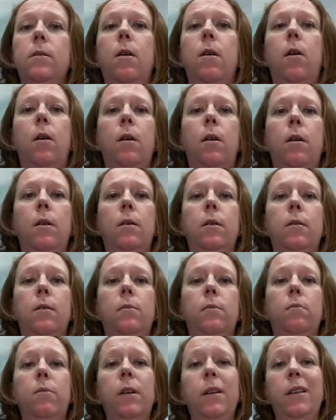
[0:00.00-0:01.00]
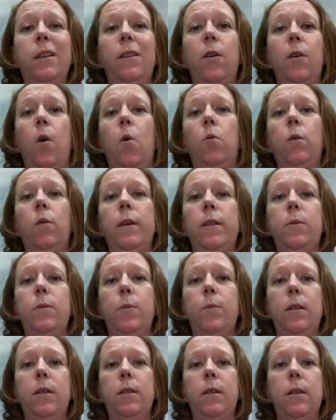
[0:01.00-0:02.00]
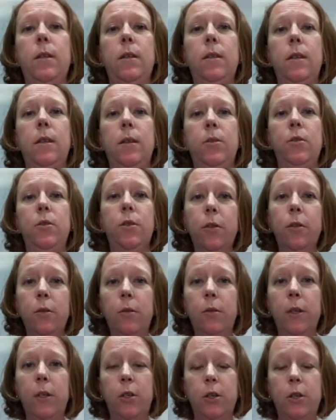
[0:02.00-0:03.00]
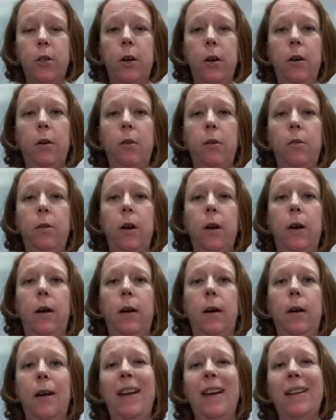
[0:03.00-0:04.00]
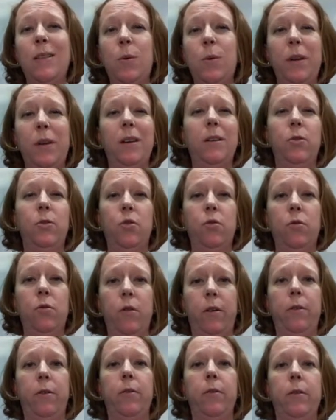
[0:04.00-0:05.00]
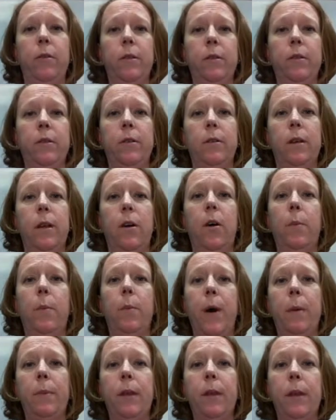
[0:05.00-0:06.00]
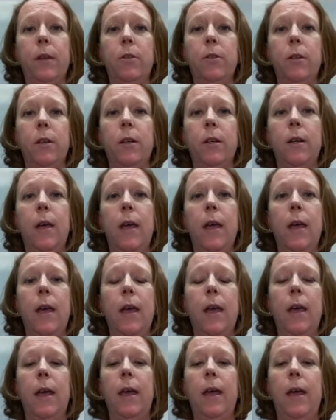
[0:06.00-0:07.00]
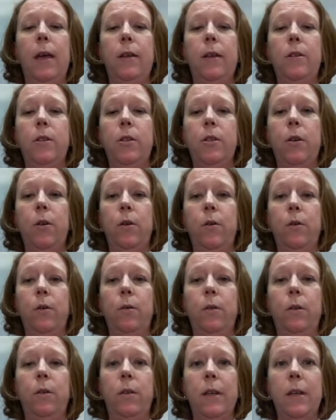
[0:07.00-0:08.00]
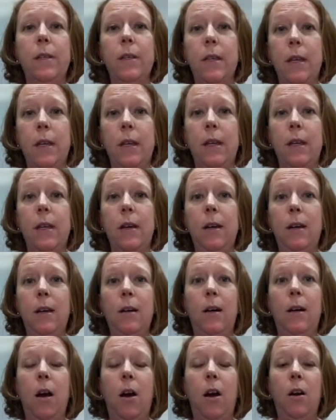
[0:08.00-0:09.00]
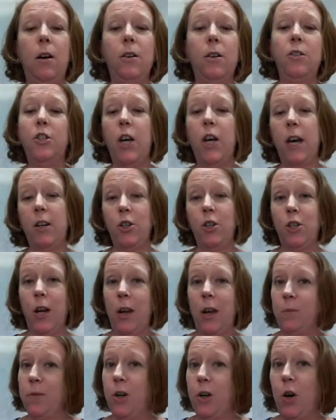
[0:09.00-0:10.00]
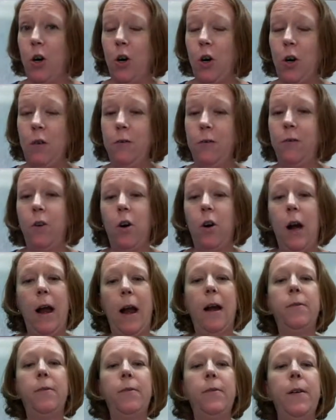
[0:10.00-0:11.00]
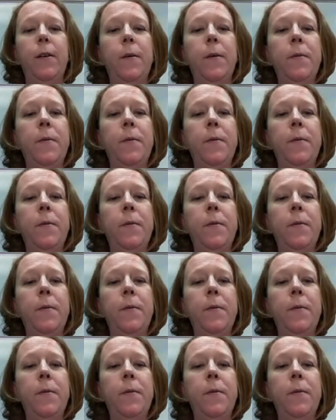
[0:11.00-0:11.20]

are really the only species that truly show exponential growth in our population. And so you can see here our J-shaped curve graph.